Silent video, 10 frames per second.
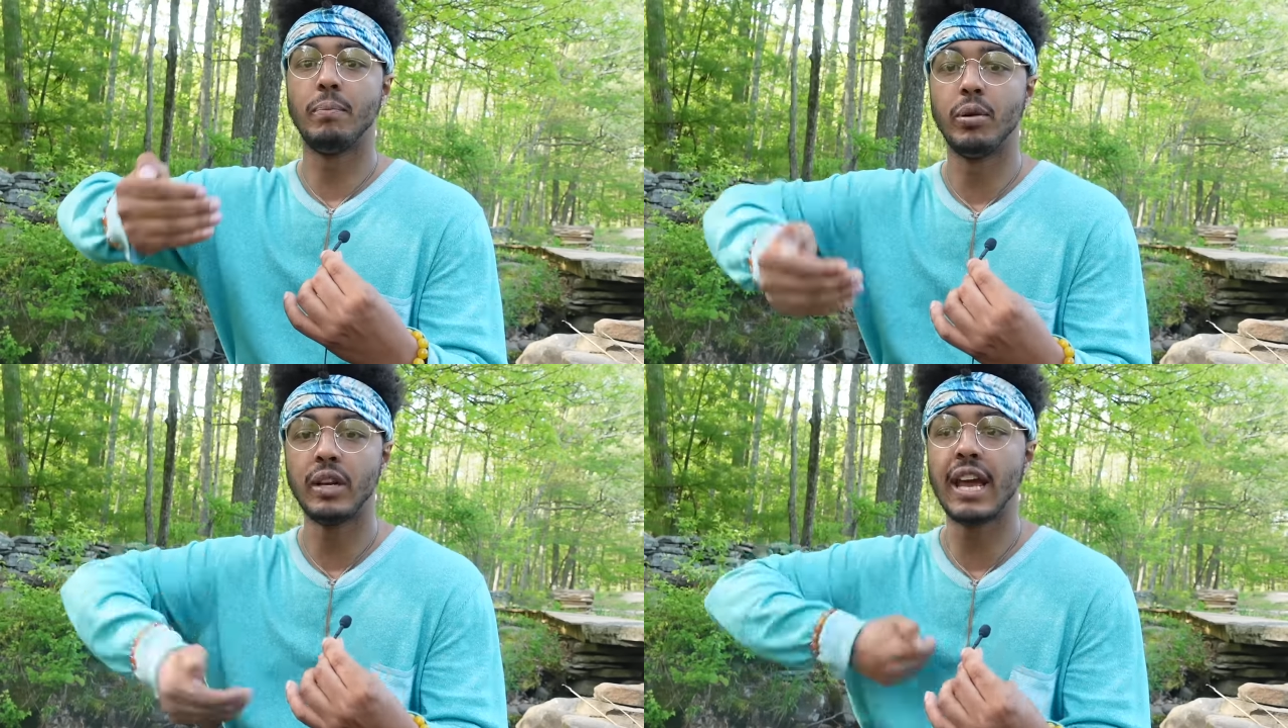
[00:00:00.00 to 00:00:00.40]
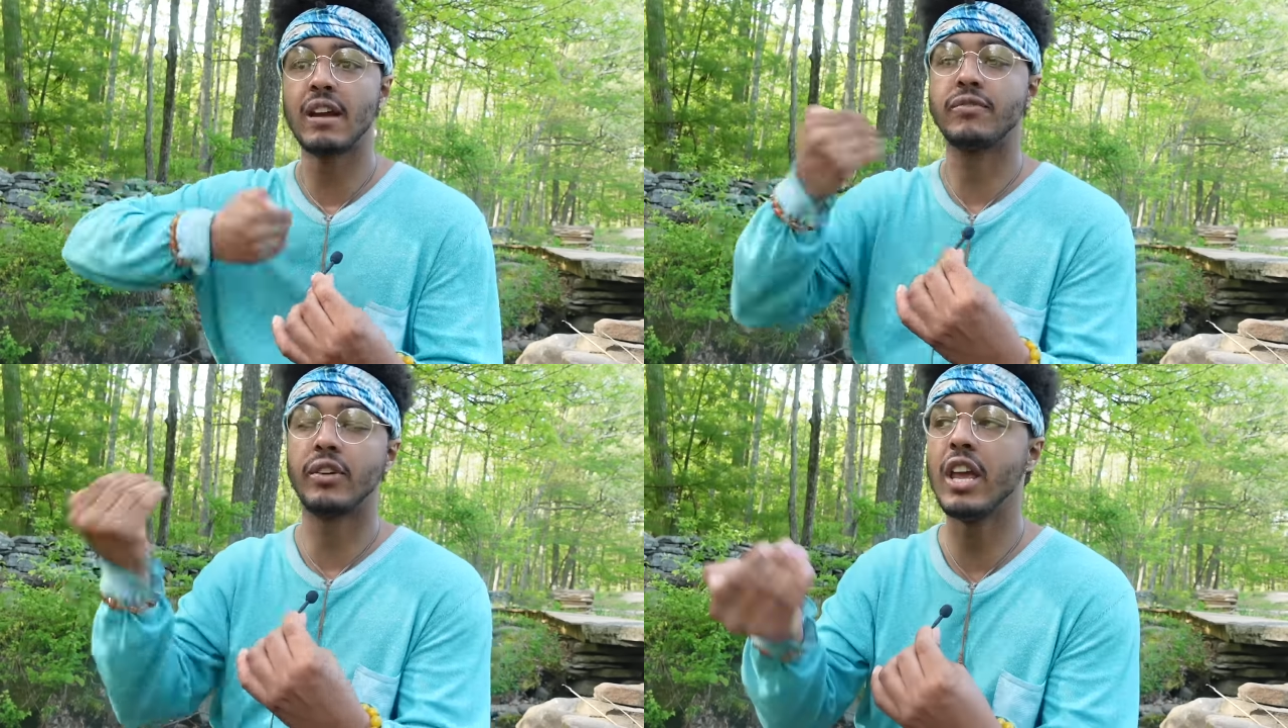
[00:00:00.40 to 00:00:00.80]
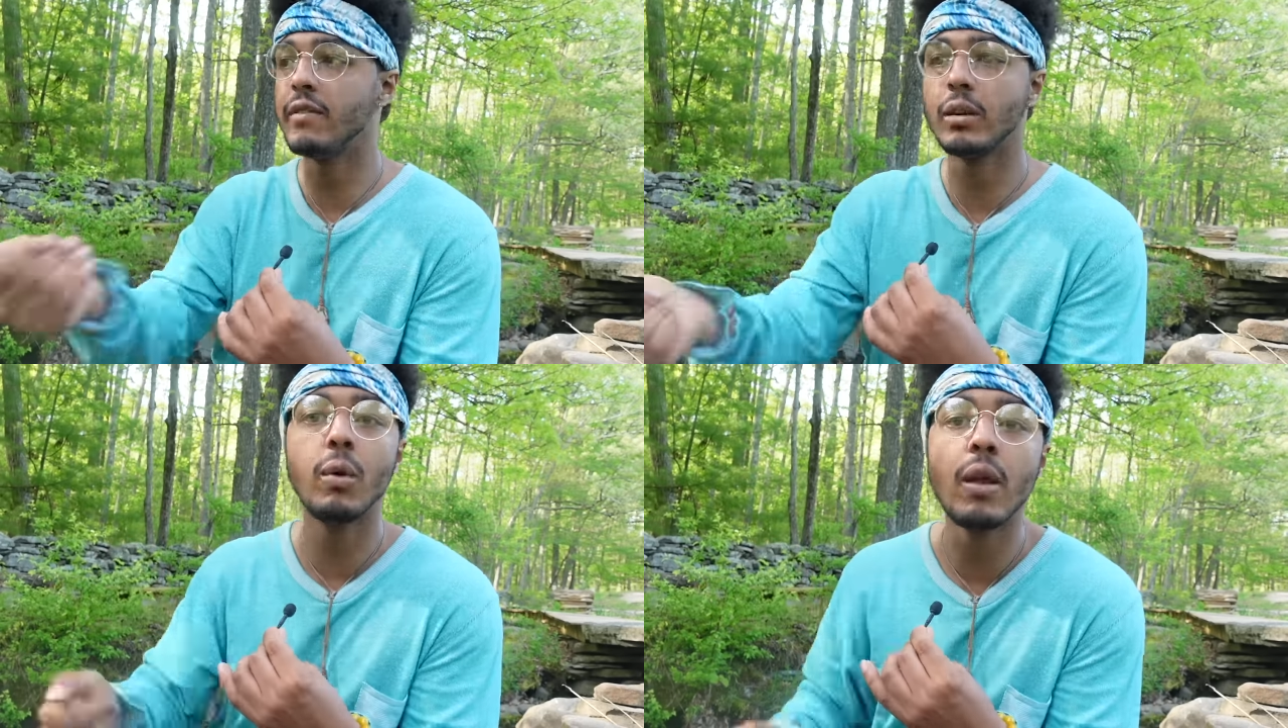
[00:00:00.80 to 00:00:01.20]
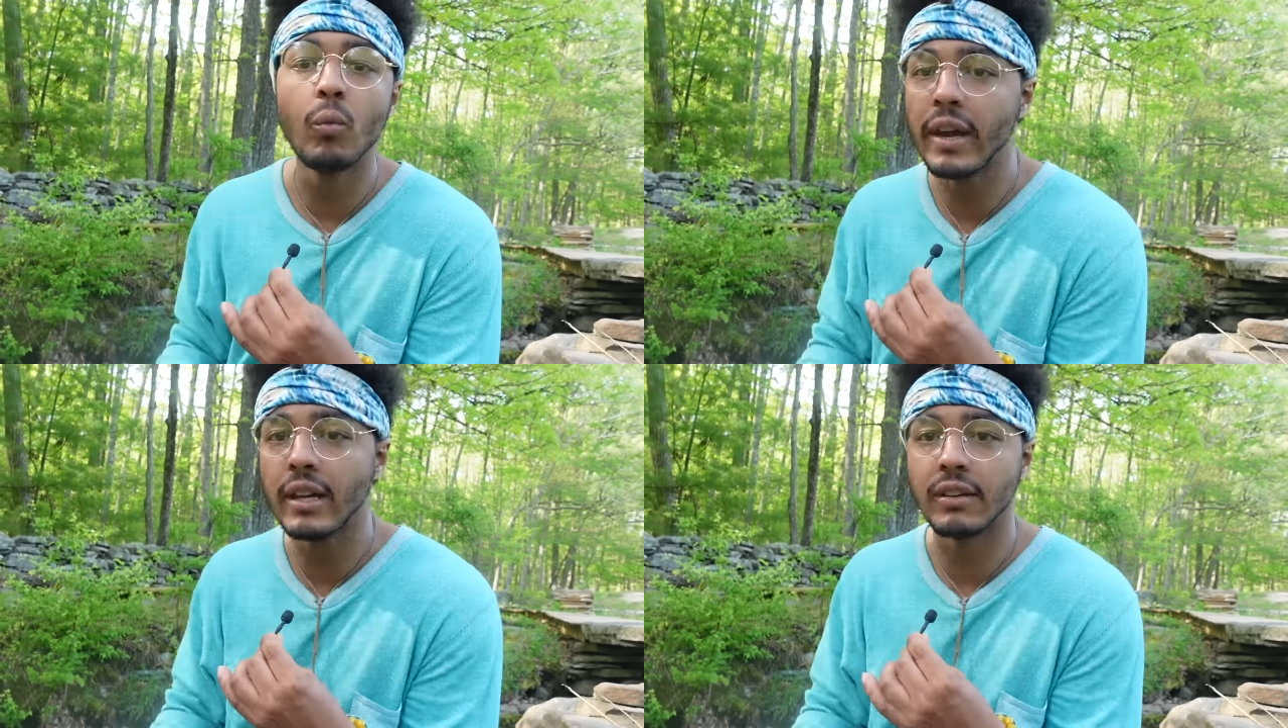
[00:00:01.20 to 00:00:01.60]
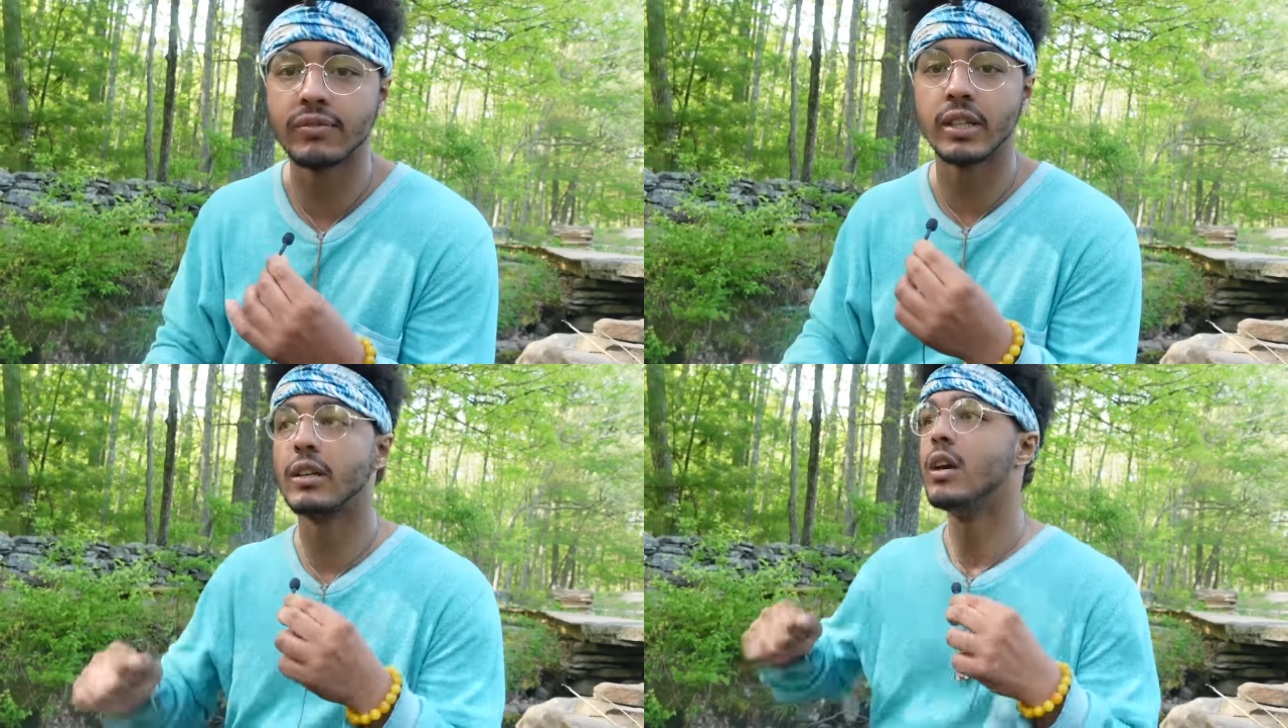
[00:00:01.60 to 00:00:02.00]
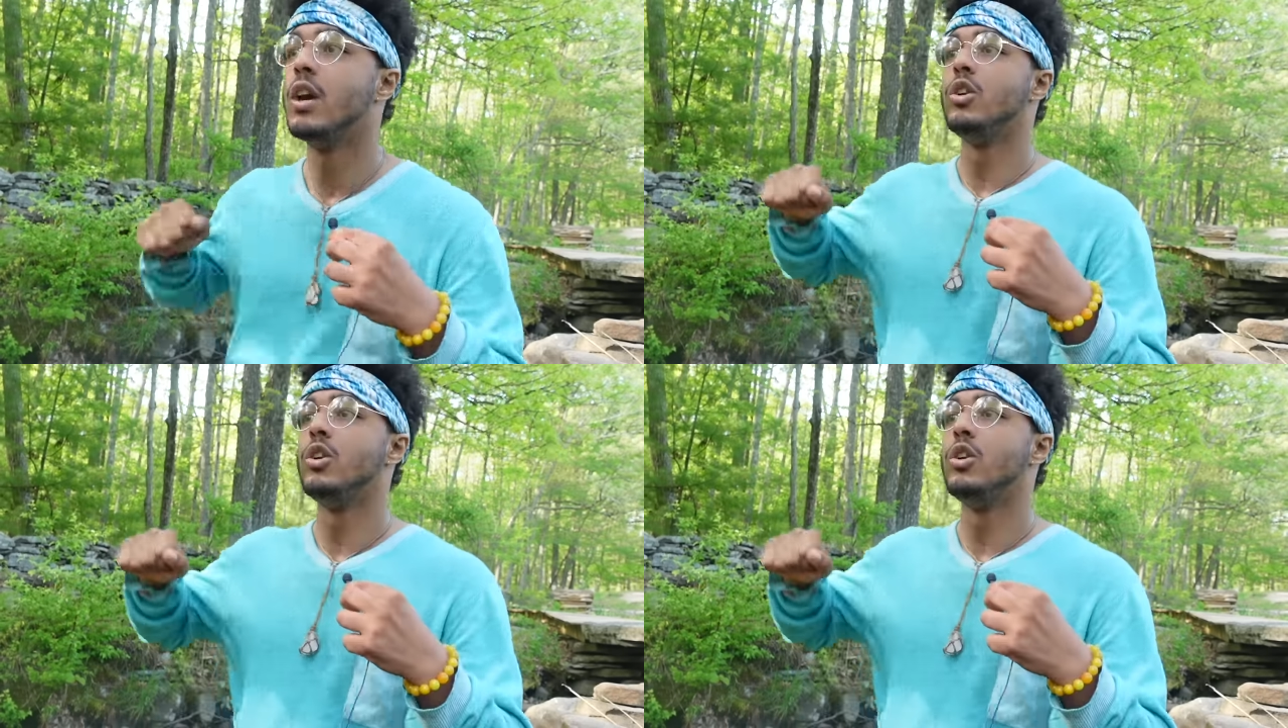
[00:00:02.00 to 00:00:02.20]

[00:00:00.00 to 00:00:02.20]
You're putting in effort. Even in weightlifting,